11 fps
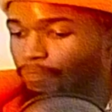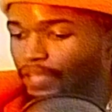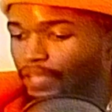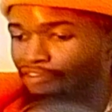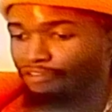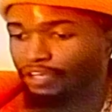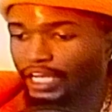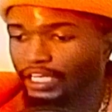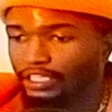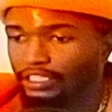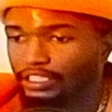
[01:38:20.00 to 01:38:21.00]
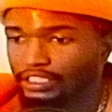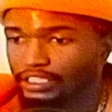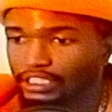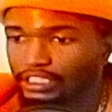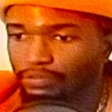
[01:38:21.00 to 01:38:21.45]
I feel like
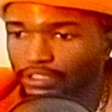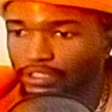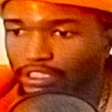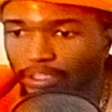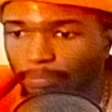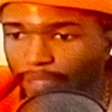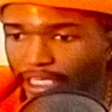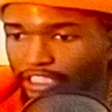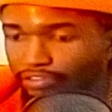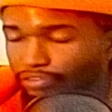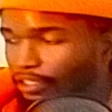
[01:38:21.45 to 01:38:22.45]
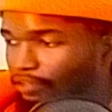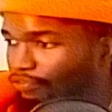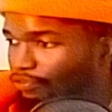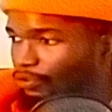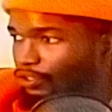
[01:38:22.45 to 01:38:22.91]
she was the best fit
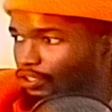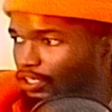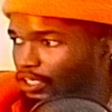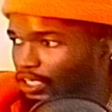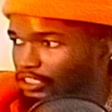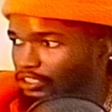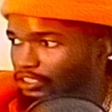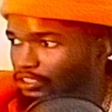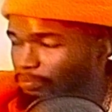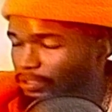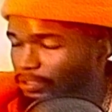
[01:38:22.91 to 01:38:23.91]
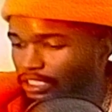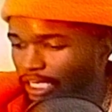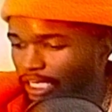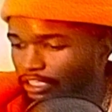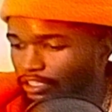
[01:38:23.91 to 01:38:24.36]
for us to be like,
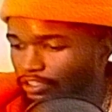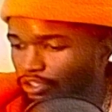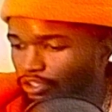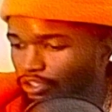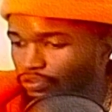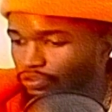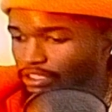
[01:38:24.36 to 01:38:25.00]
you know, to